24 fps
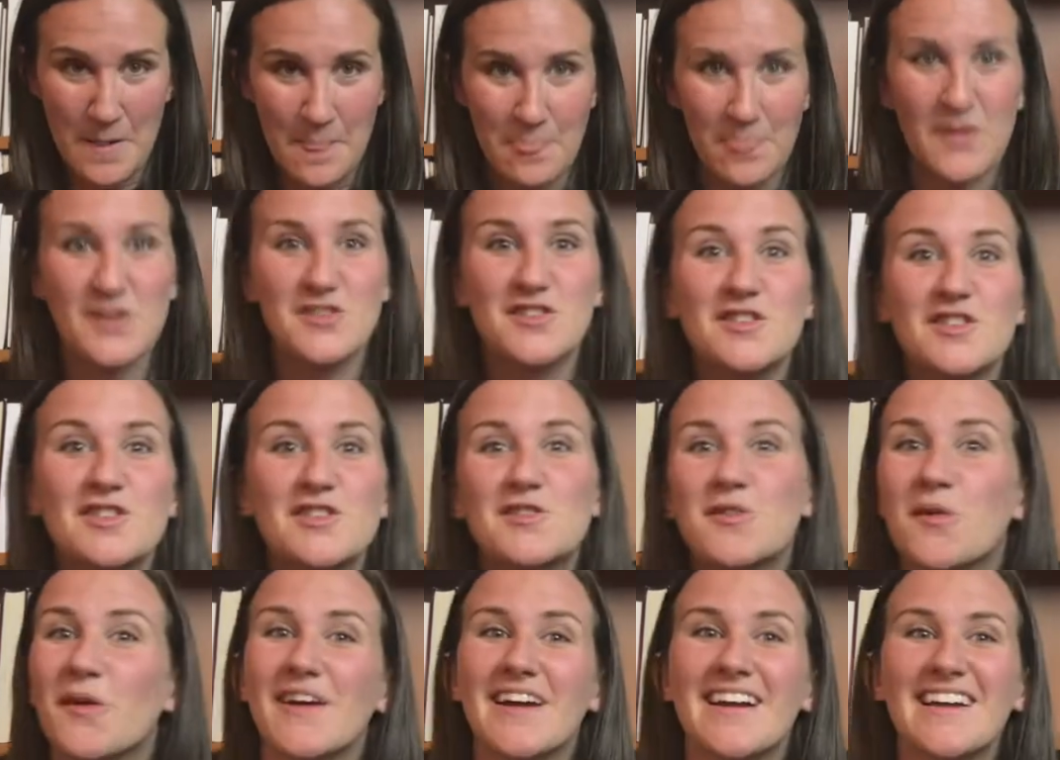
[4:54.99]
There's a
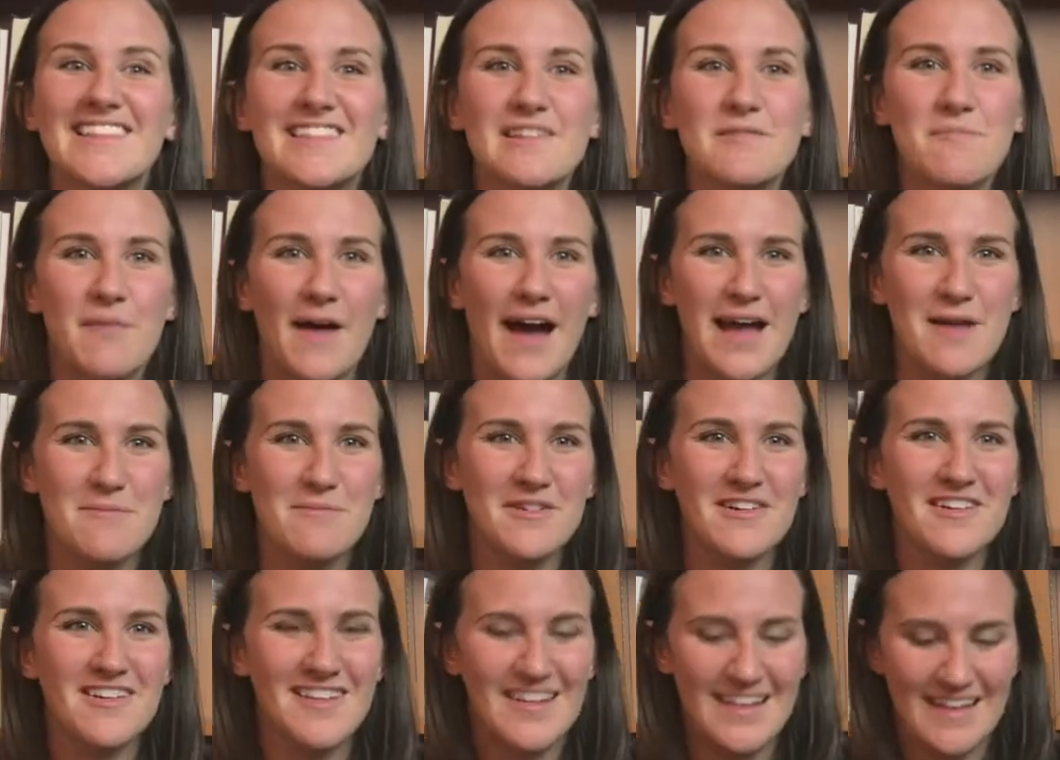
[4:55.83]
story in the
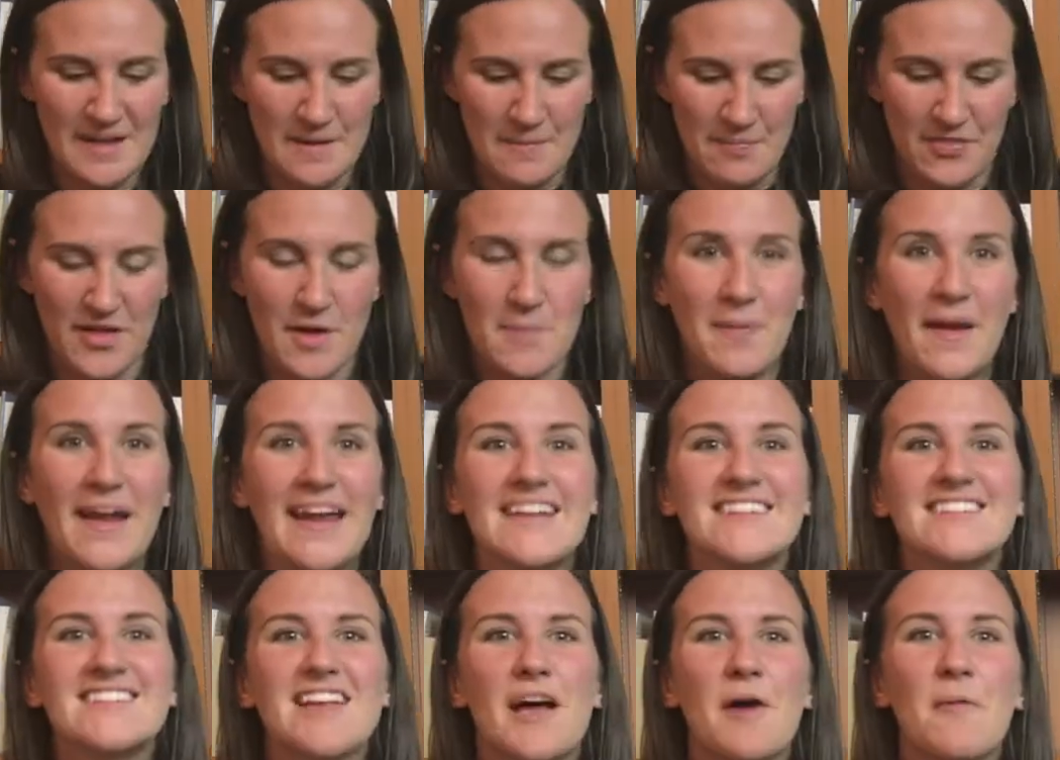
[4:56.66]
Bible that
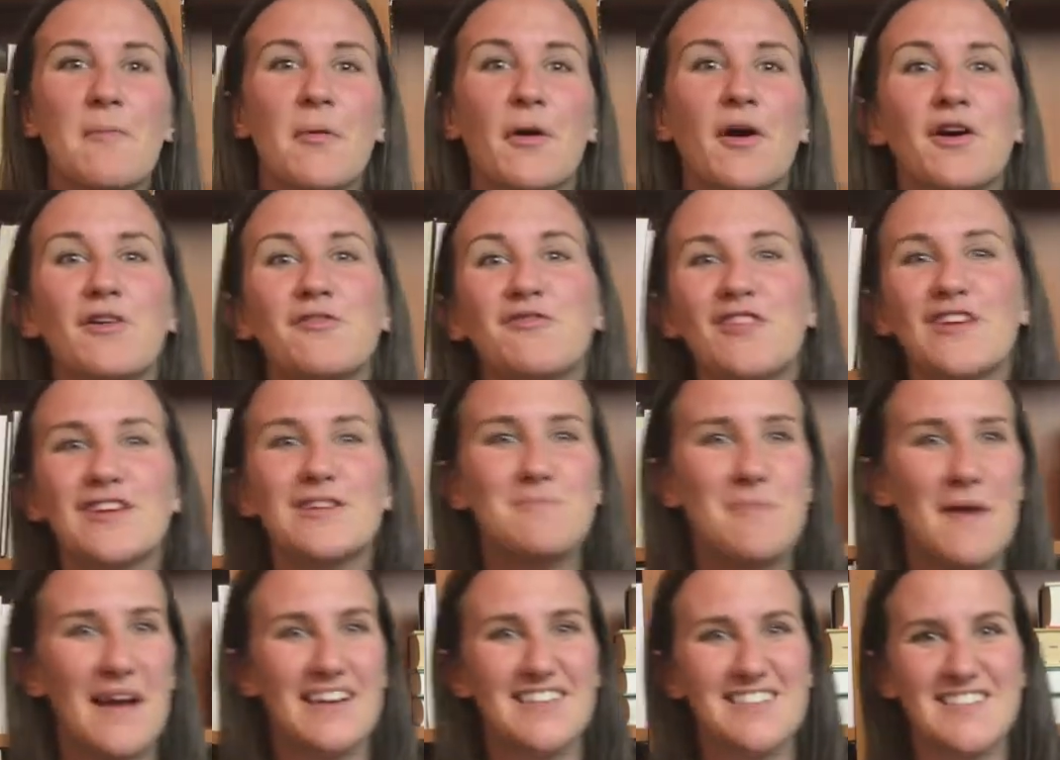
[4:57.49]
paints a perfect
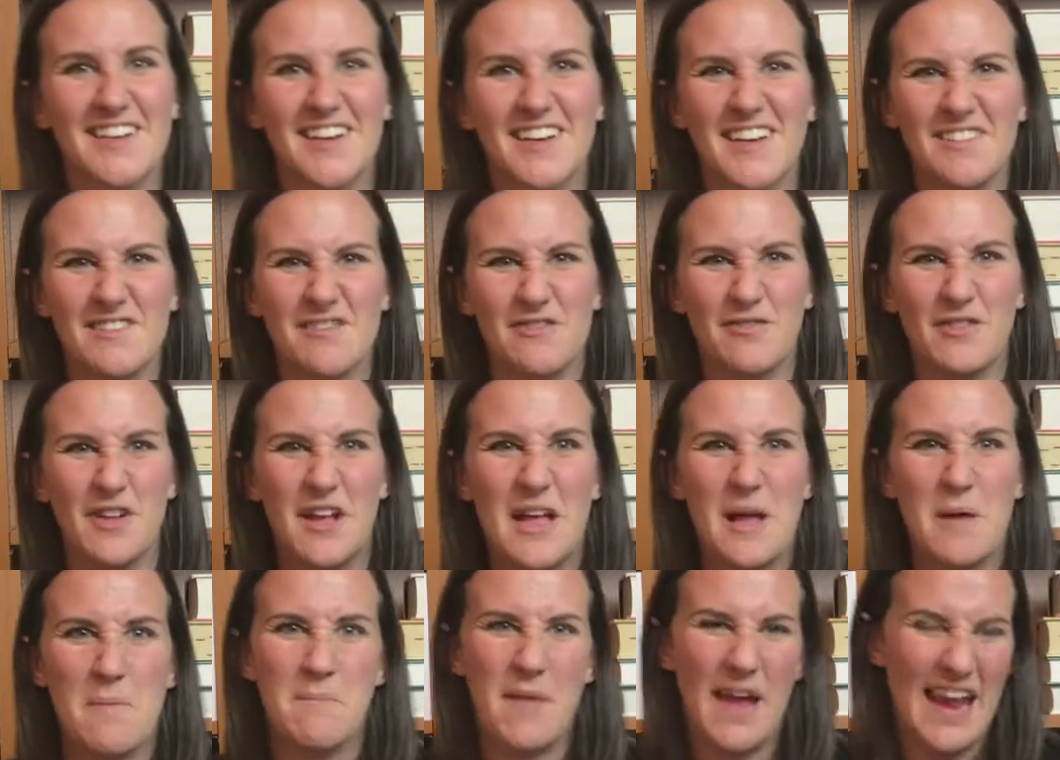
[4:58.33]
picture of
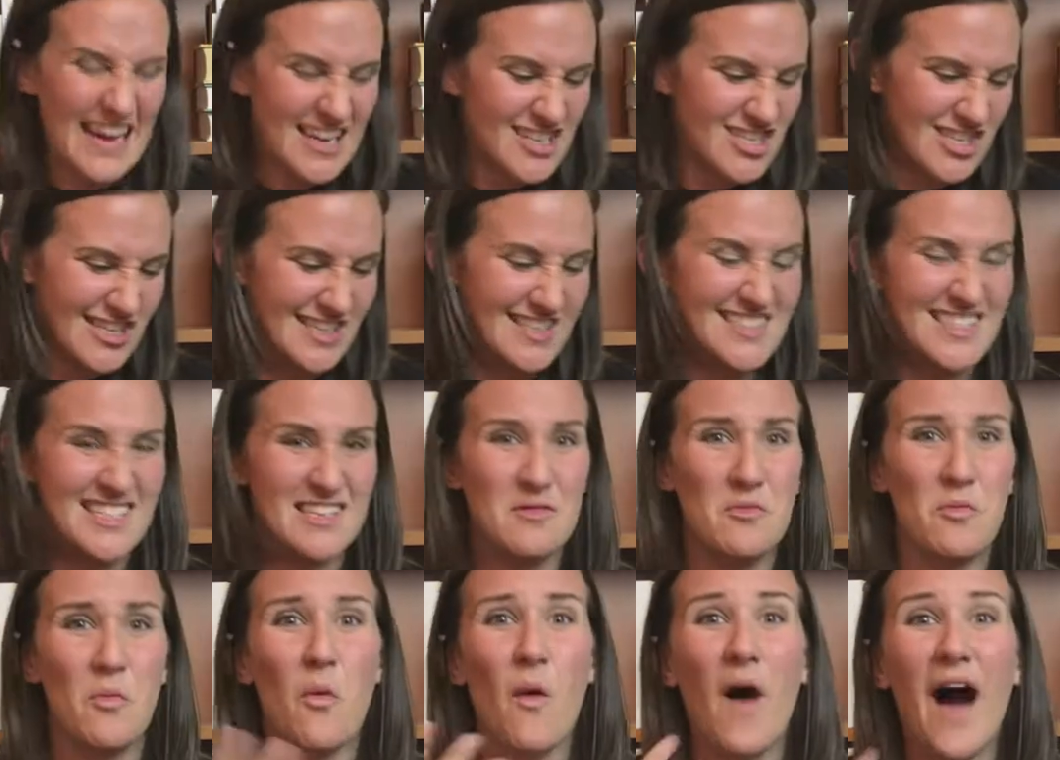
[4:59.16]
patience
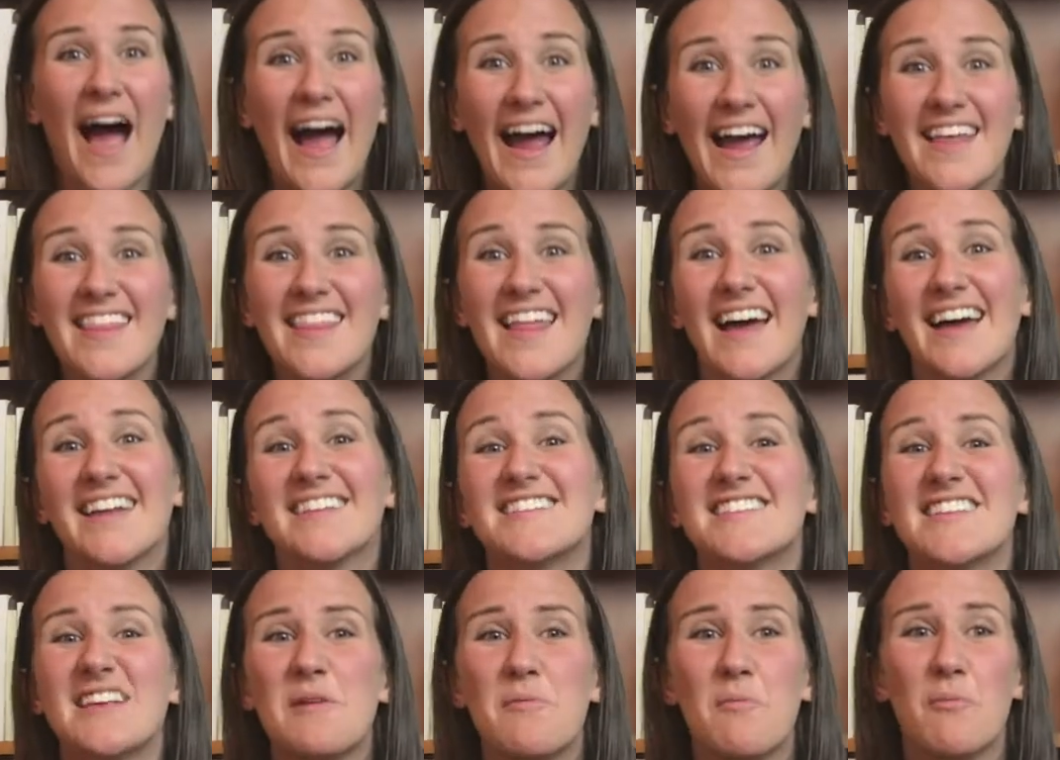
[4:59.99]
and why
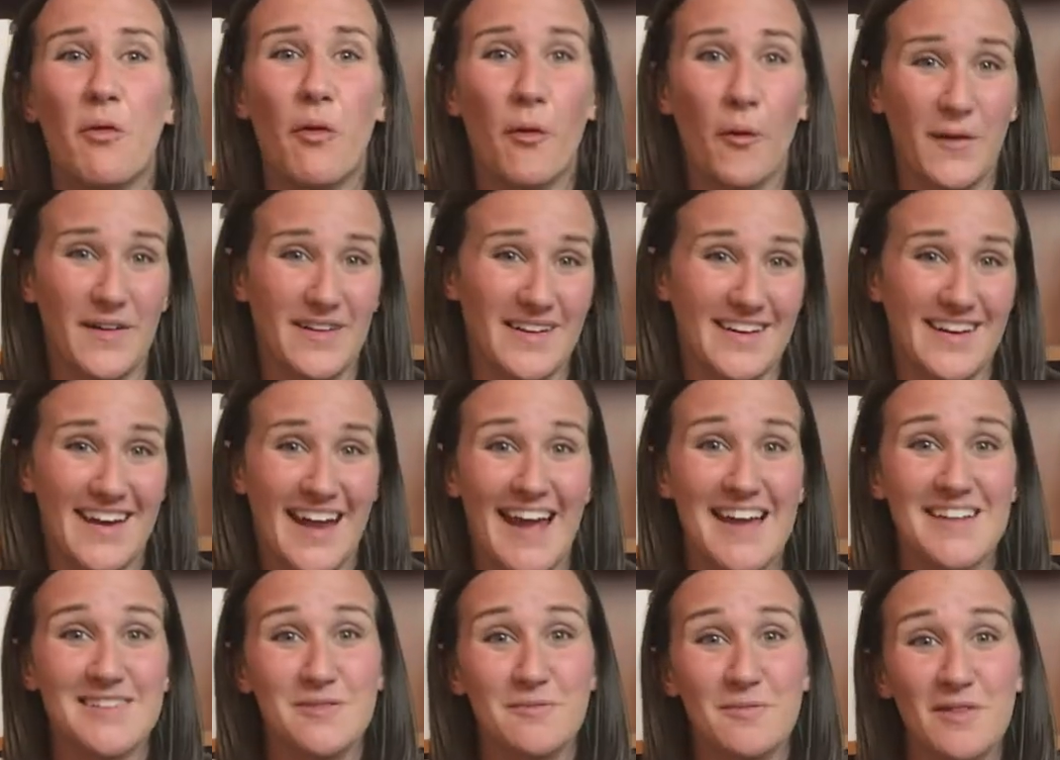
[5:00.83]
that's important
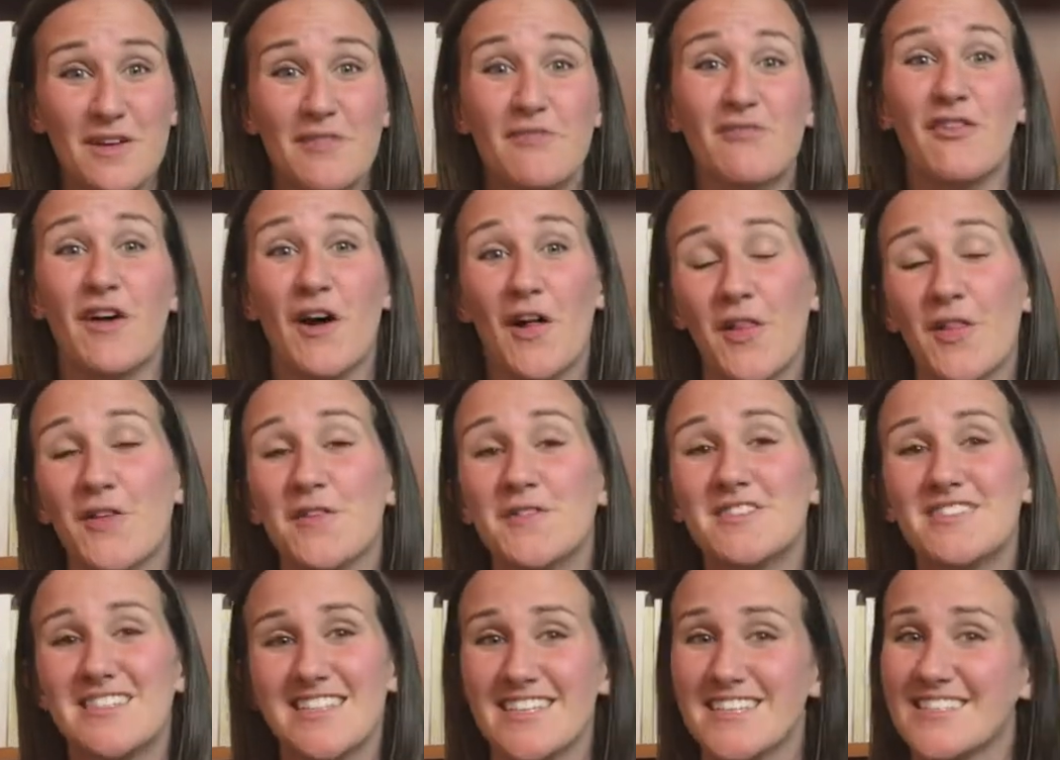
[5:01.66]
as we follow
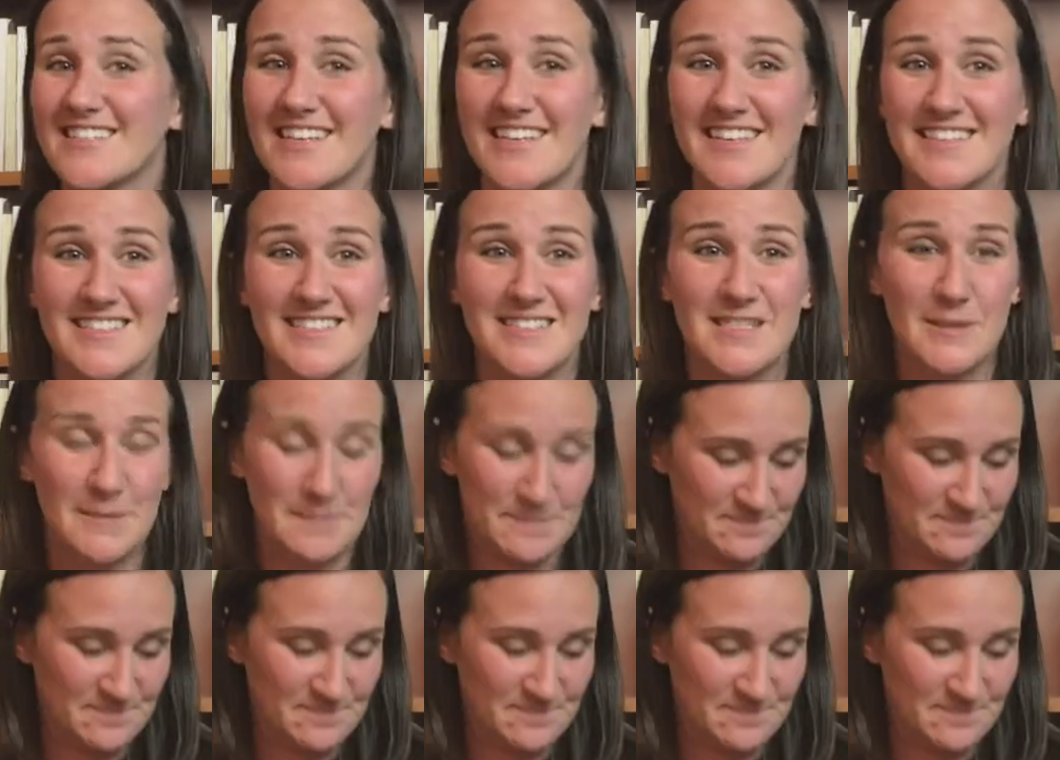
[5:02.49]
Jesus.